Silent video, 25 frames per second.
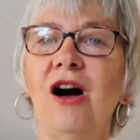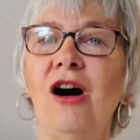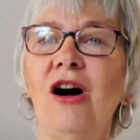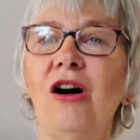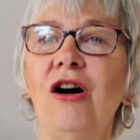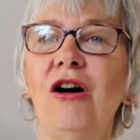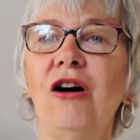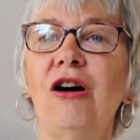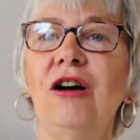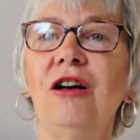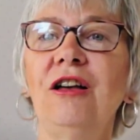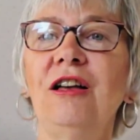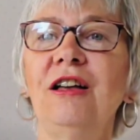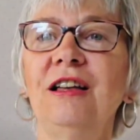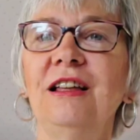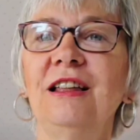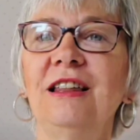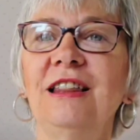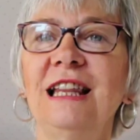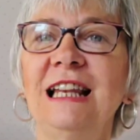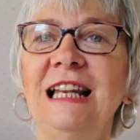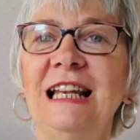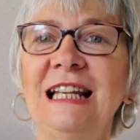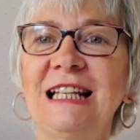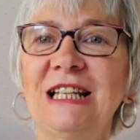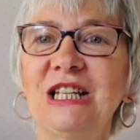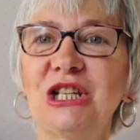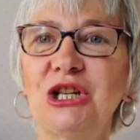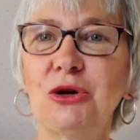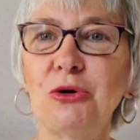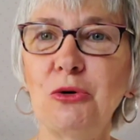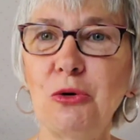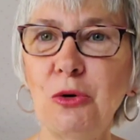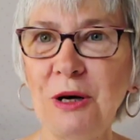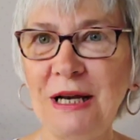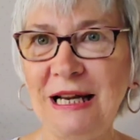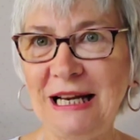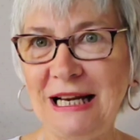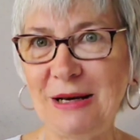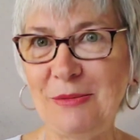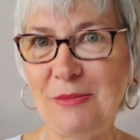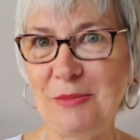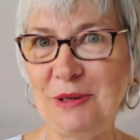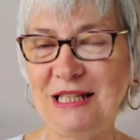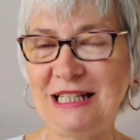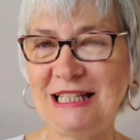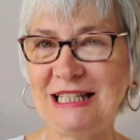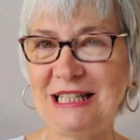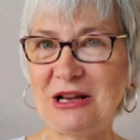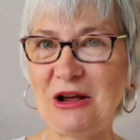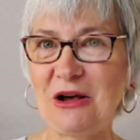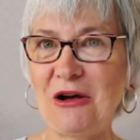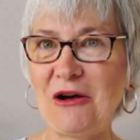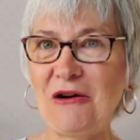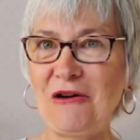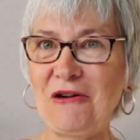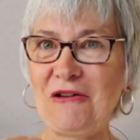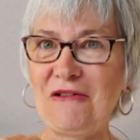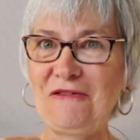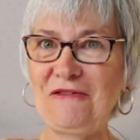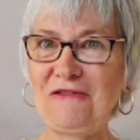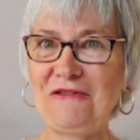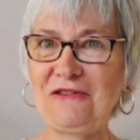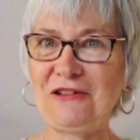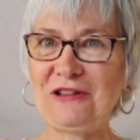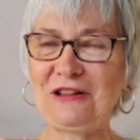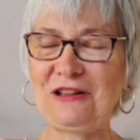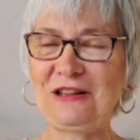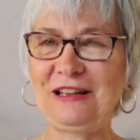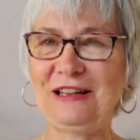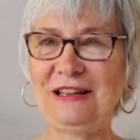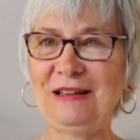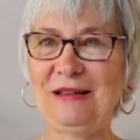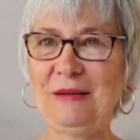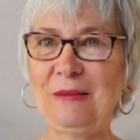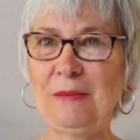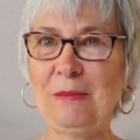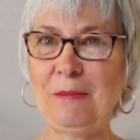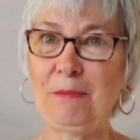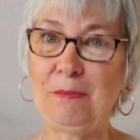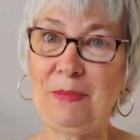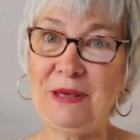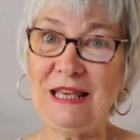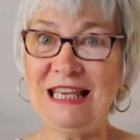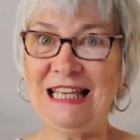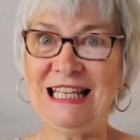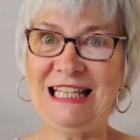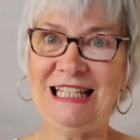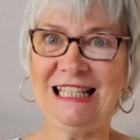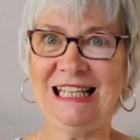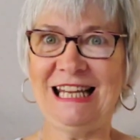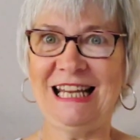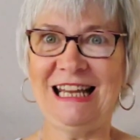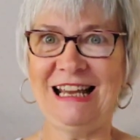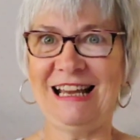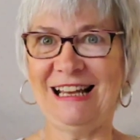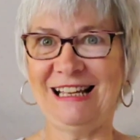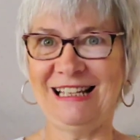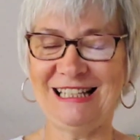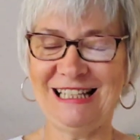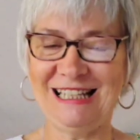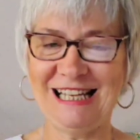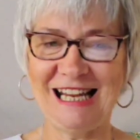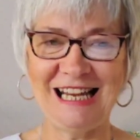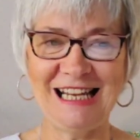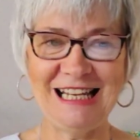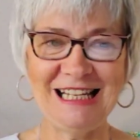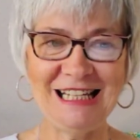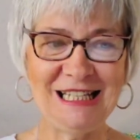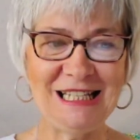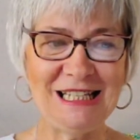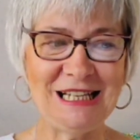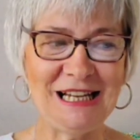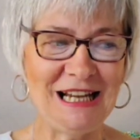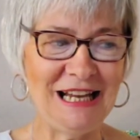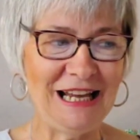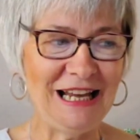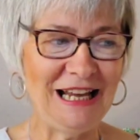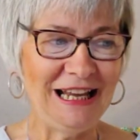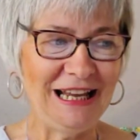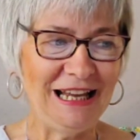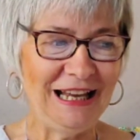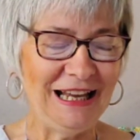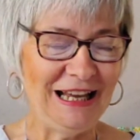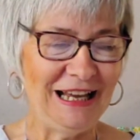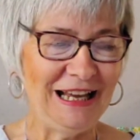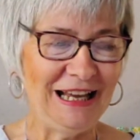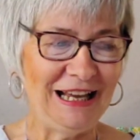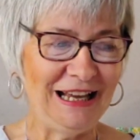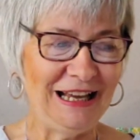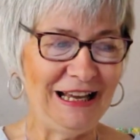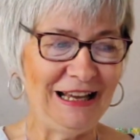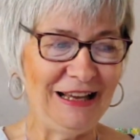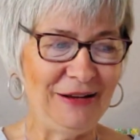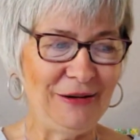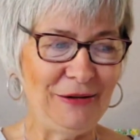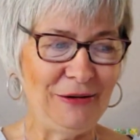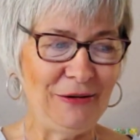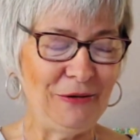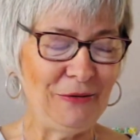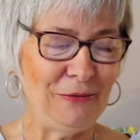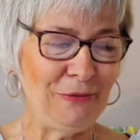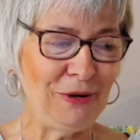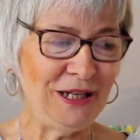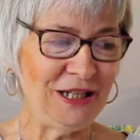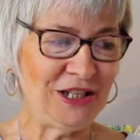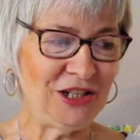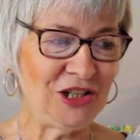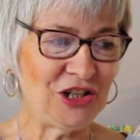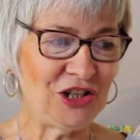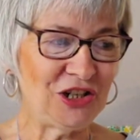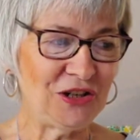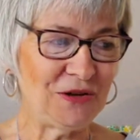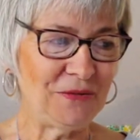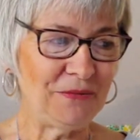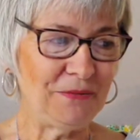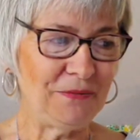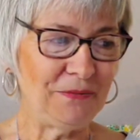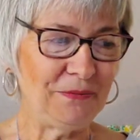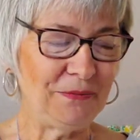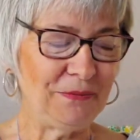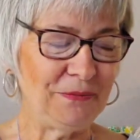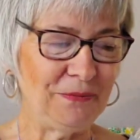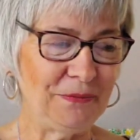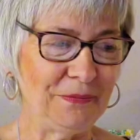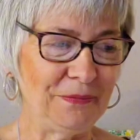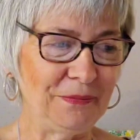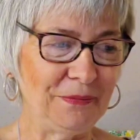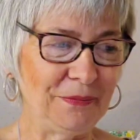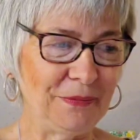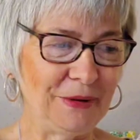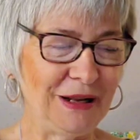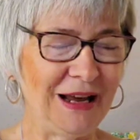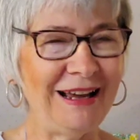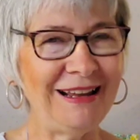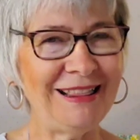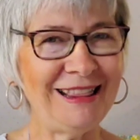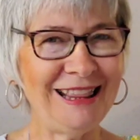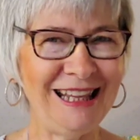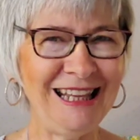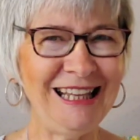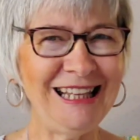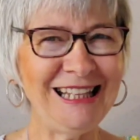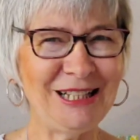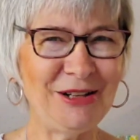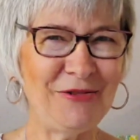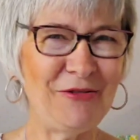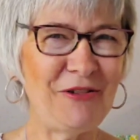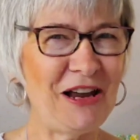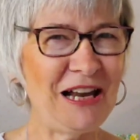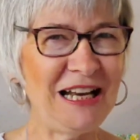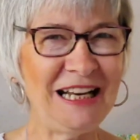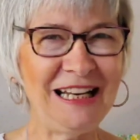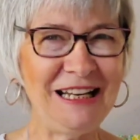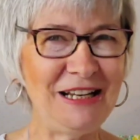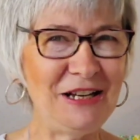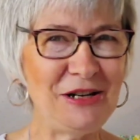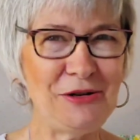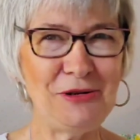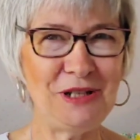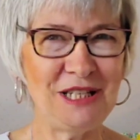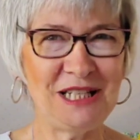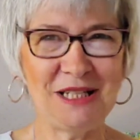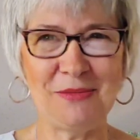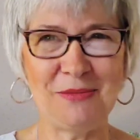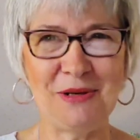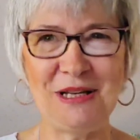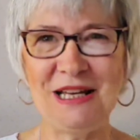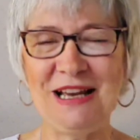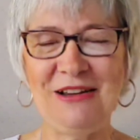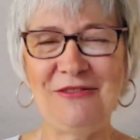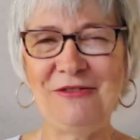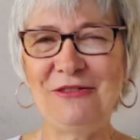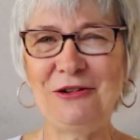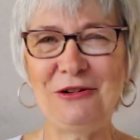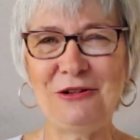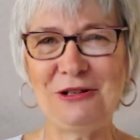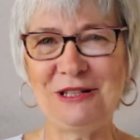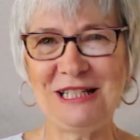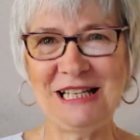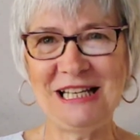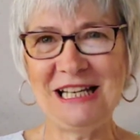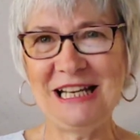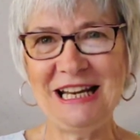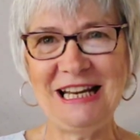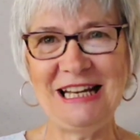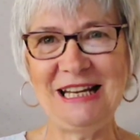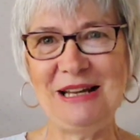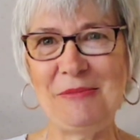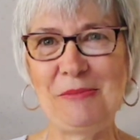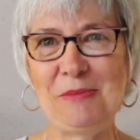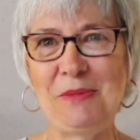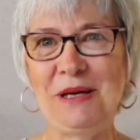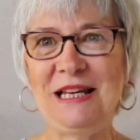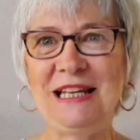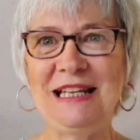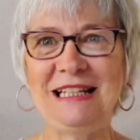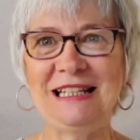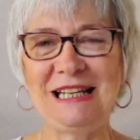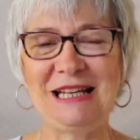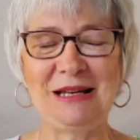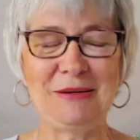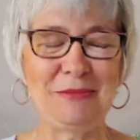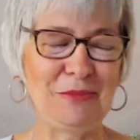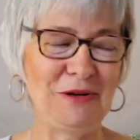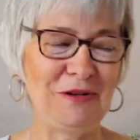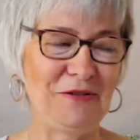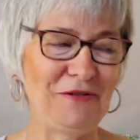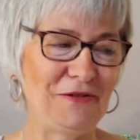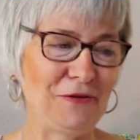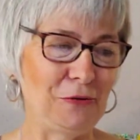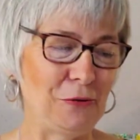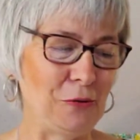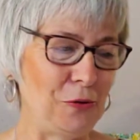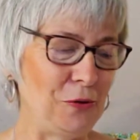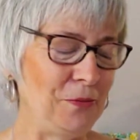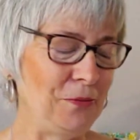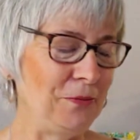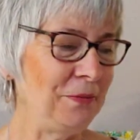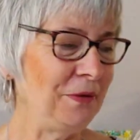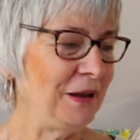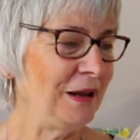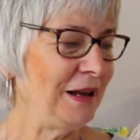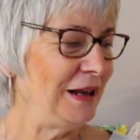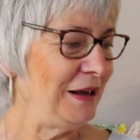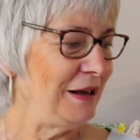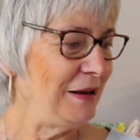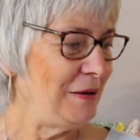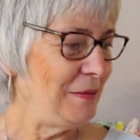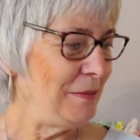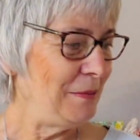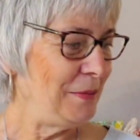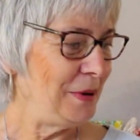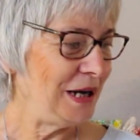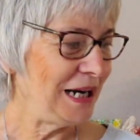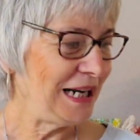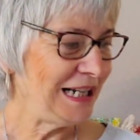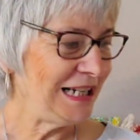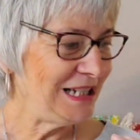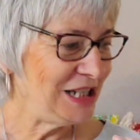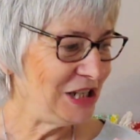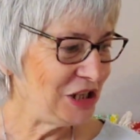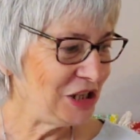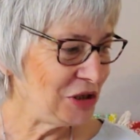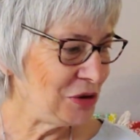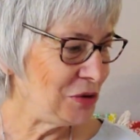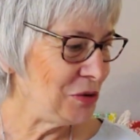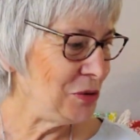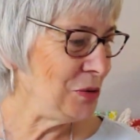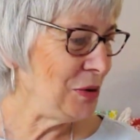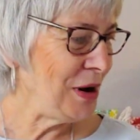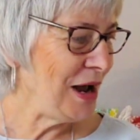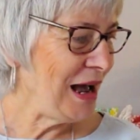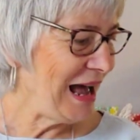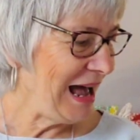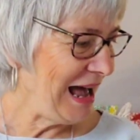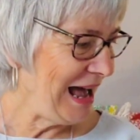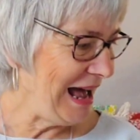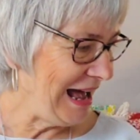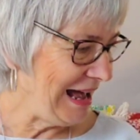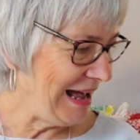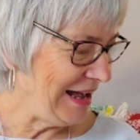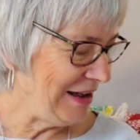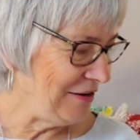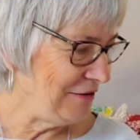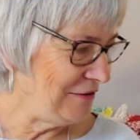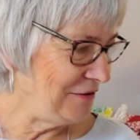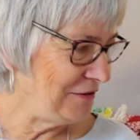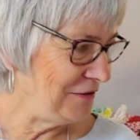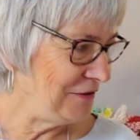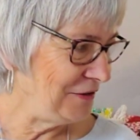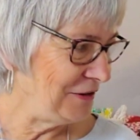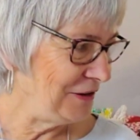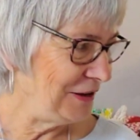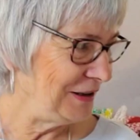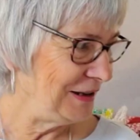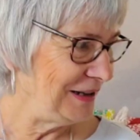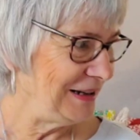are the 2 little bits of beading I did, which I think is fairly new to me. I've not done any beading before, but I do have